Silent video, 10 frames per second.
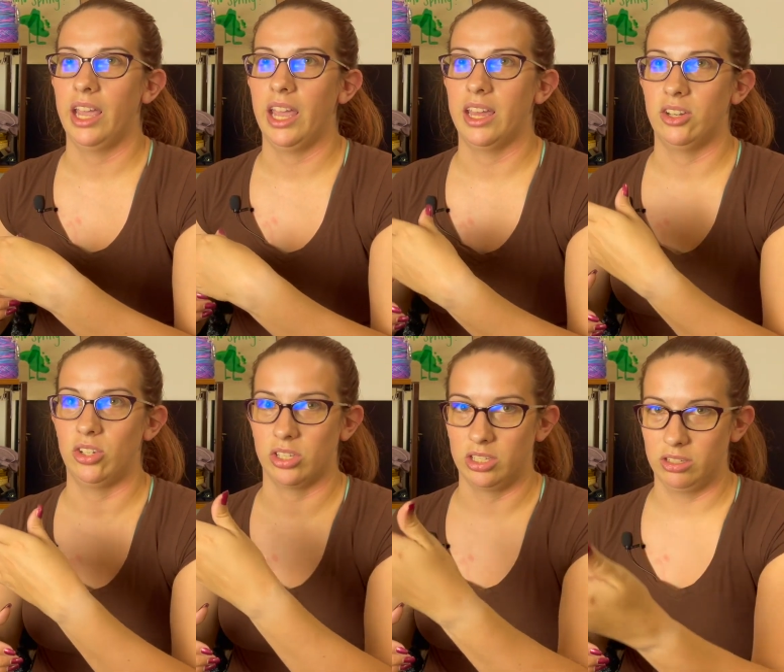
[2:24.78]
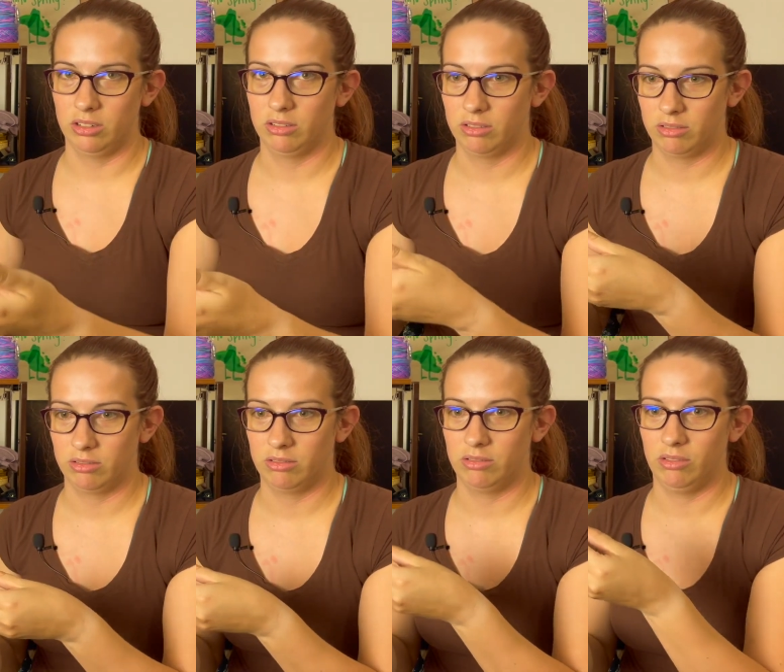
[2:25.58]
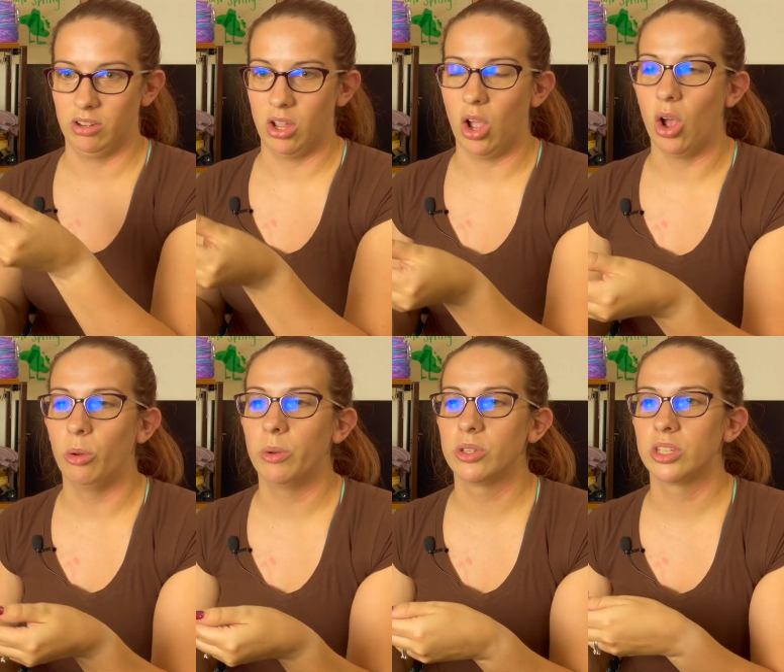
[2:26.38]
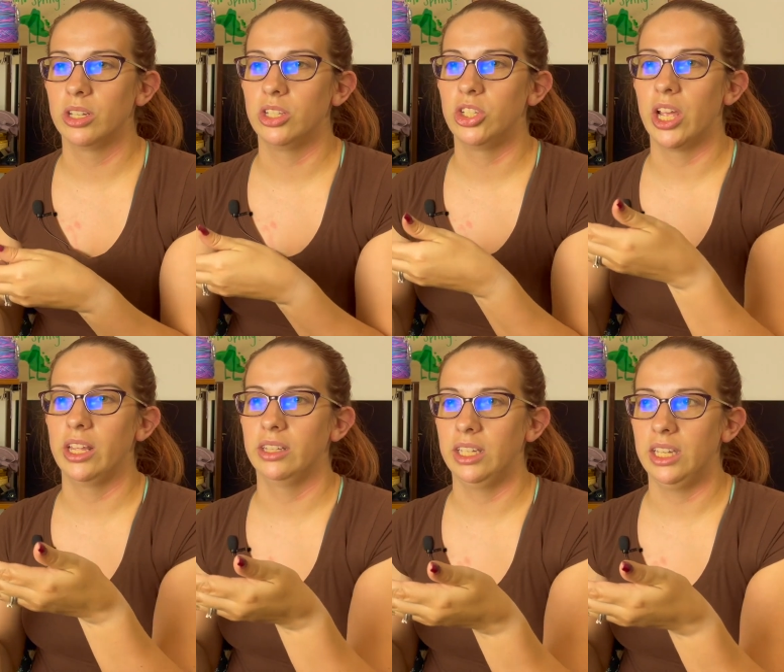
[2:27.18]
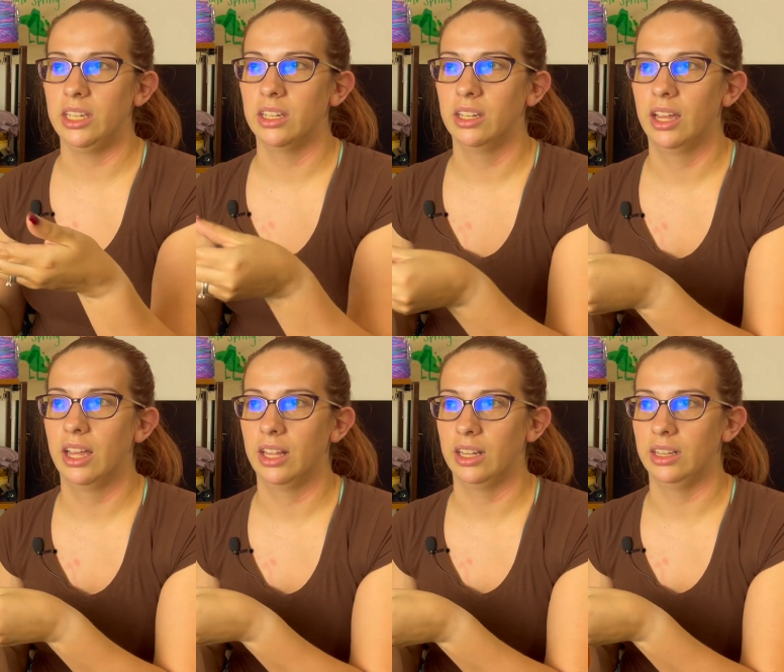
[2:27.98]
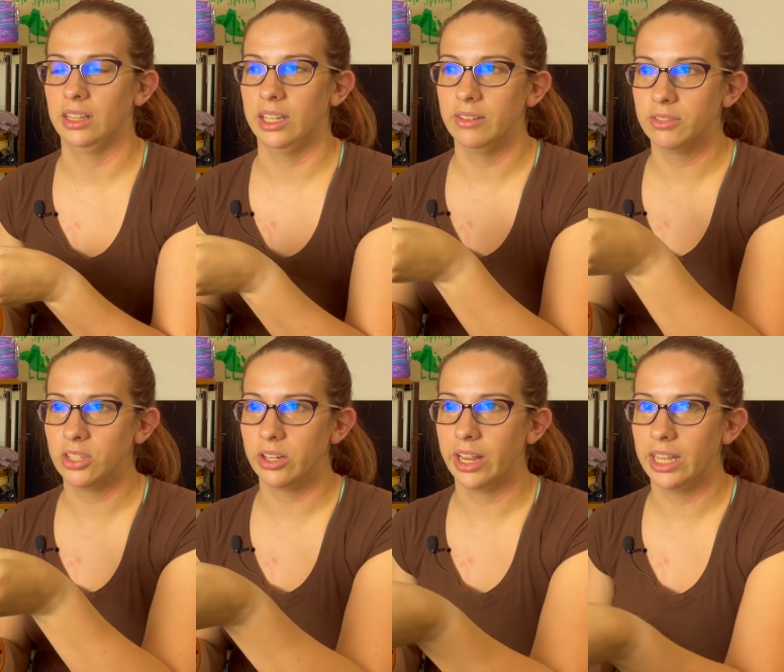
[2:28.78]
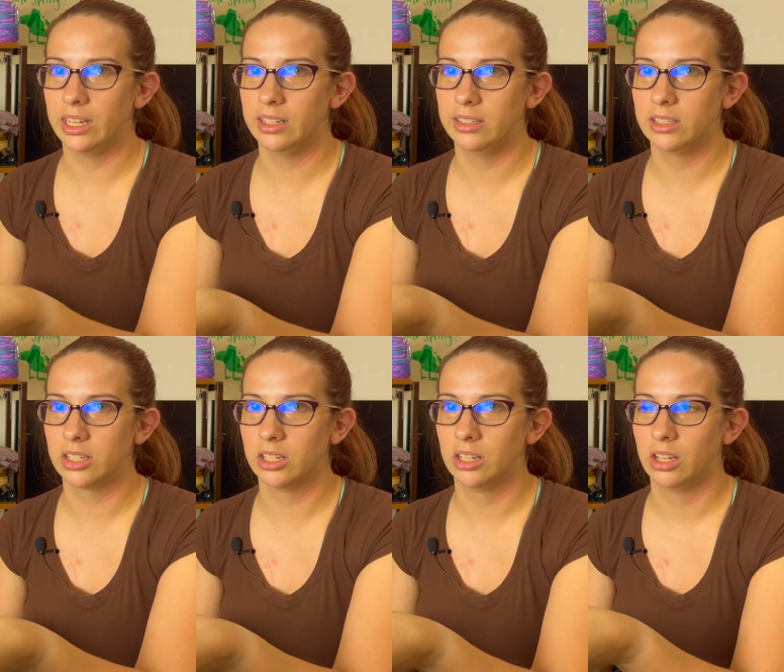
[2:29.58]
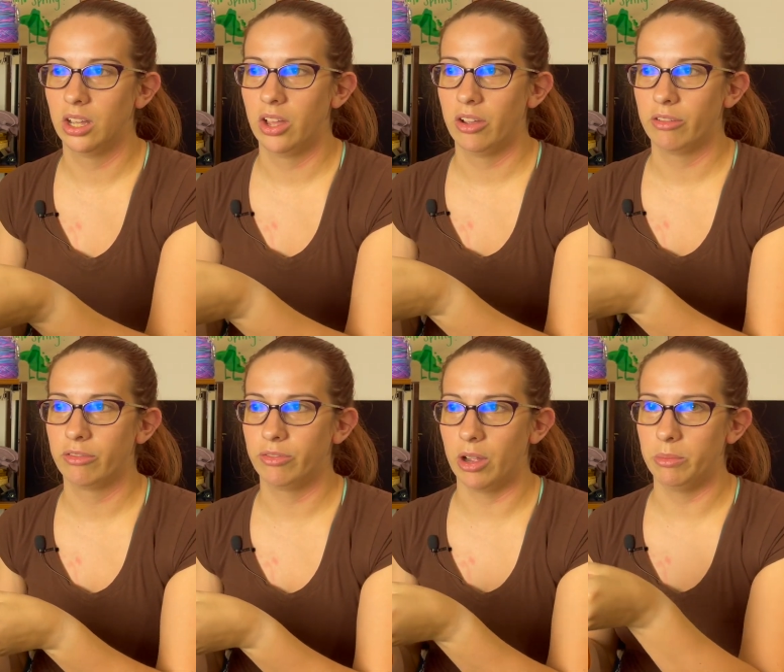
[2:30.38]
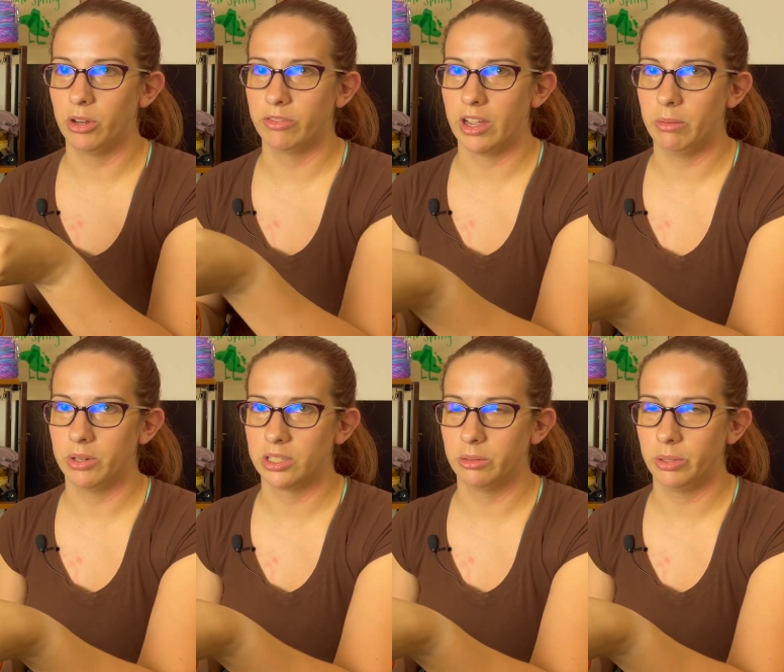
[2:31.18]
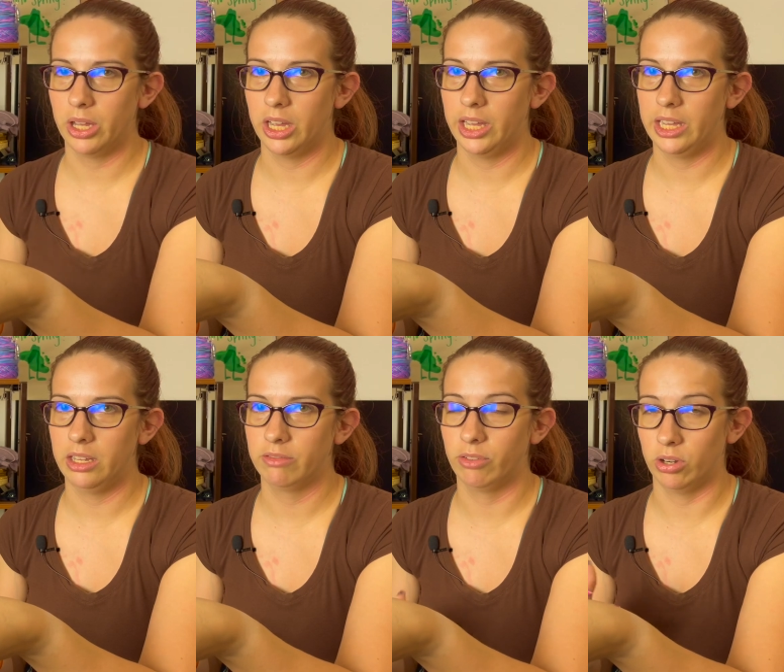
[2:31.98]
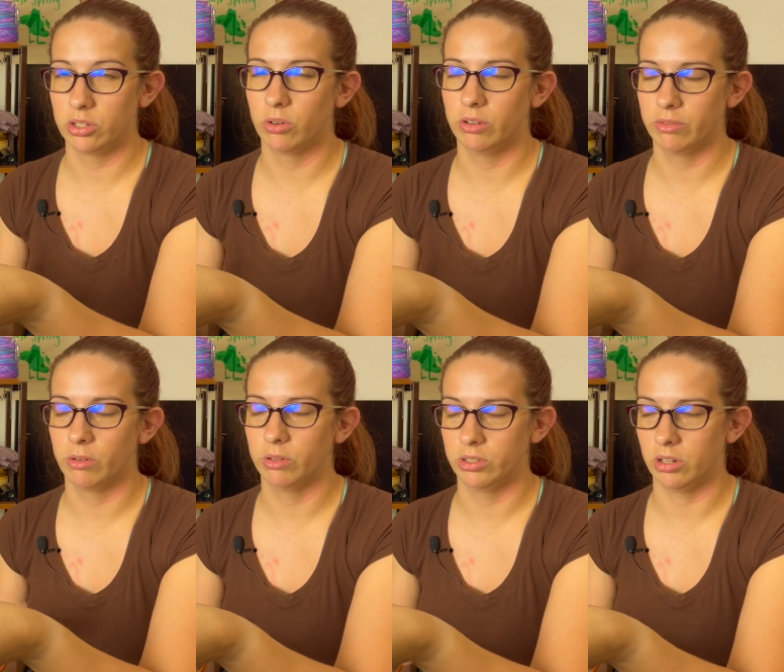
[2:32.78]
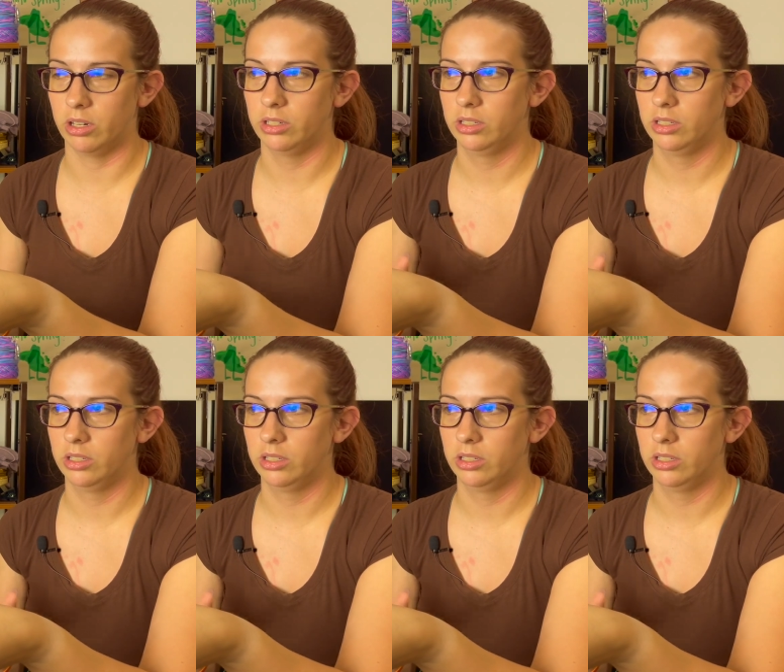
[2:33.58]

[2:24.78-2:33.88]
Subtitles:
and just almost gently lift your hand from your fiber supply for a short forward draw.